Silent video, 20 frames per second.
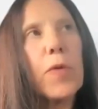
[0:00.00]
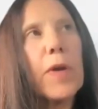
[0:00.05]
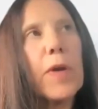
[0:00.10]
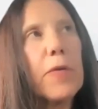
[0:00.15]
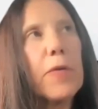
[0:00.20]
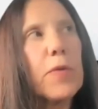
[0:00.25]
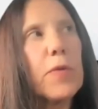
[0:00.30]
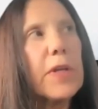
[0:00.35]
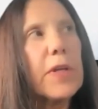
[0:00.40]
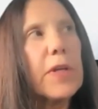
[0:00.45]
What
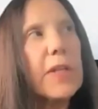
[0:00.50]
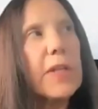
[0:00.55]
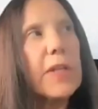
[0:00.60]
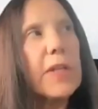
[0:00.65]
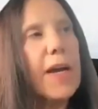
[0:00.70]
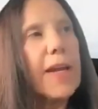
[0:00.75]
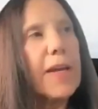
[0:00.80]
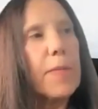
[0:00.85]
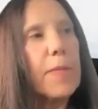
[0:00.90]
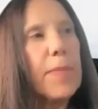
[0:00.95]
I really
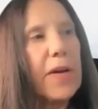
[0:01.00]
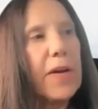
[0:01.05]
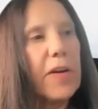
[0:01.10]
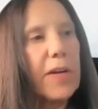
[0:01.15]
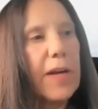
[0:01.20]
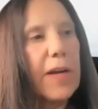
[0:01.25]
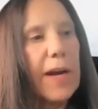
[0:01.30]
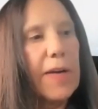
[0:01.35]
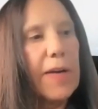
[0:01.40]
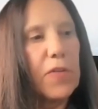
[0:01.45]
like about
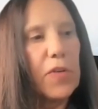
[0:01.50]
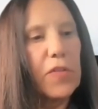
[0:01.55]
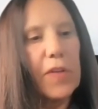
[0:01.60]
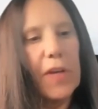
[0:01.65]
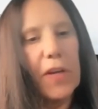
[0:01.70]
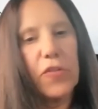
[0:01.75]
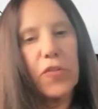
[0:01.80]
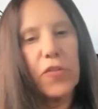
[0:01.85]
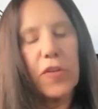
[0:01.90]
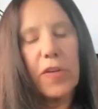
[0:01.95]
our
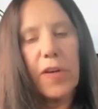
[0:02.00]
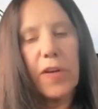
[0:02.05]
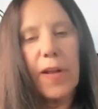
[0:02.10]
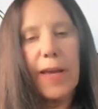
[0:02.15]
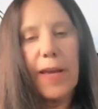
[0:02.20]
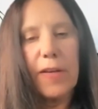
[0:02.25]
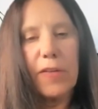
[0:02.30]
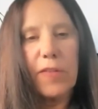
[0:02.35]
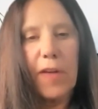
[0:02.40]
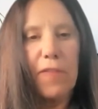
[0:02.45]
conversation
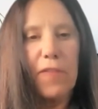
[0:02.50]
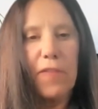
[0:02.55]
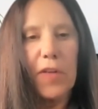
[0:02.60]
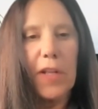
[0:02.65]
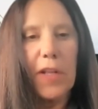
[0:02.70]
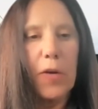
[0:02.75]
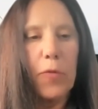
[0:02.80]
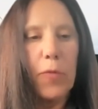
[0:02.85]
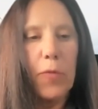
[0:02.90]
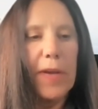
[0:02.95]
today is I
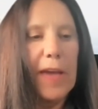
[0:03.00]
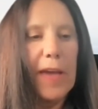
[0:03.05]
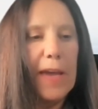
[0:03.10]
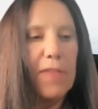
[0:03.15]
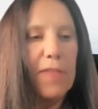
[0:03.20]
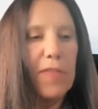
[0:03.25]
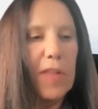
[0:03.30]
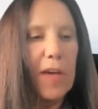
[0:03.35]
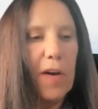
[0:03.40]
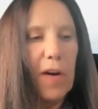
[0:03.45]
feel like we
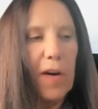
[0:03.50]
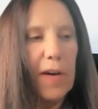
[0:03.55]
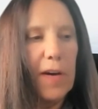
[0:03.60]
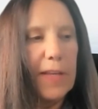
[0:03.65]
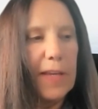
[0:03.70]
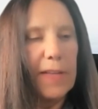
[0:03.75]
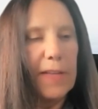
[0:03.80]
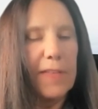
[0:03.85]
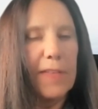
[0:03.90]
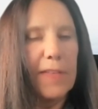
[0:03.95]
gave the
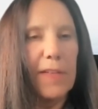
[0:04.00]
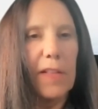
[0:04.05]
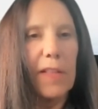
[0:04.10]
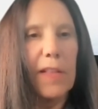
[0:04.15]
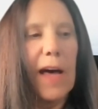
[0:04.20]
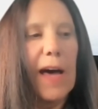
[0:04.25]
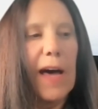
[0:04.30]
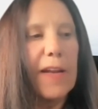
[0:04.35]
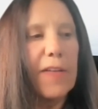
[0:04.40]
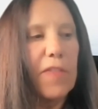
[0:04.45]
audience a
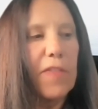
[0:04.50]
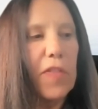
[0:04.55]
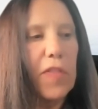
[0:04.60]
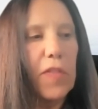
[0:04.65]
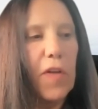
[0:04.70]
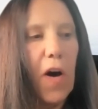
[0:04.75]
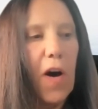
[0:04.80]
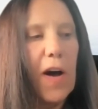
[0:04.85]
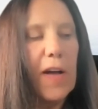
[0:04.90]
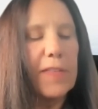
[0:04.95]
lot of
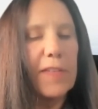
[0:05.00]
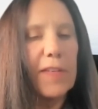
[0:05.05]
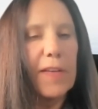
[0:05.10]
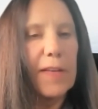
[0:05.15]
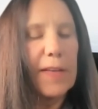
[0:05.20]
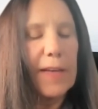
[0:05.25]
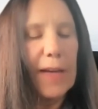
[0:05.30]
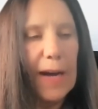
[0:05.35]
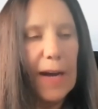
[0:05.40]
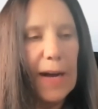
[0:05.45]
thoughts
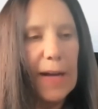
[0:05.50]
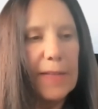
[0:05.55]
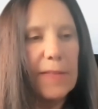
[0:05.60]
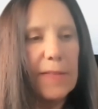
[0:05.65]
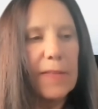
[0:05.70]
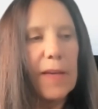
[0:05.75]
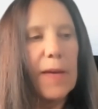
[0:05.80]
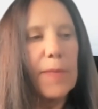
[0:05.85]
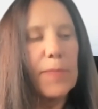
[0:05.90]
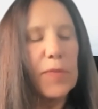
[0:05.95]
and
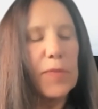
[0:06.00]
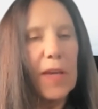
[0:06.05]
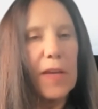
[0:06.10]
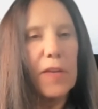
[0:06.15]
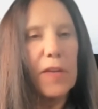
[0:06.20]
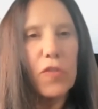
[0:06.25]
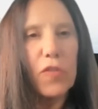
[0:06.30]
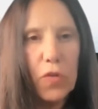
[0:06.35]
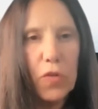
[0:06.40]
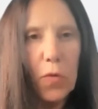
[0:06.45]
concepts
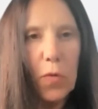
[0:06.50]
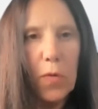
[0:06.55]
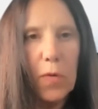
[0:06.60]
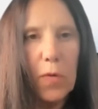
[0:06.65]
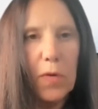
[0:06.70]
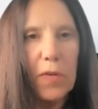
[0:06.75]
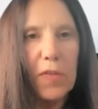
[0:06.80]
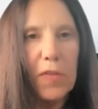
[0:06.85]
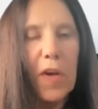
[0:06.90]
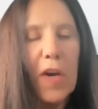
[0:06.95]
and
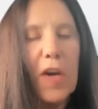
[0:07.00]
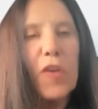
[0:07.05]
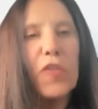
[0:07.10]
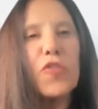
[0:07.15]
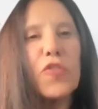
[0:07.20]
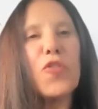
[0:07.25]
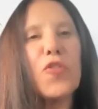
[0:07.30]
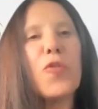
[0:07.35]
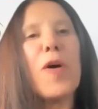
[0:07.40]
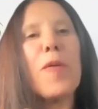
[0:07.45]
tools
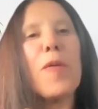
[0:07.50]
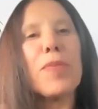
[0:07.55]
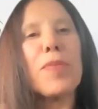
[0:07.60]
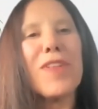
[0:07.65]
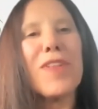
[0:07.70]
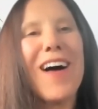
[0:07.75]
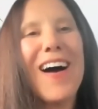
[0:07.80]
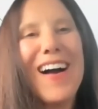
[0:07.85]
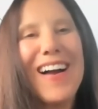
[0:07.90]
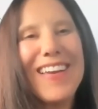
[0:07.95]
to
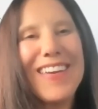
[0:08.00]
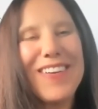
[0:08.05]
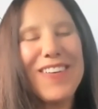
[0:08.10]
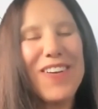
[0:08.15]
apply.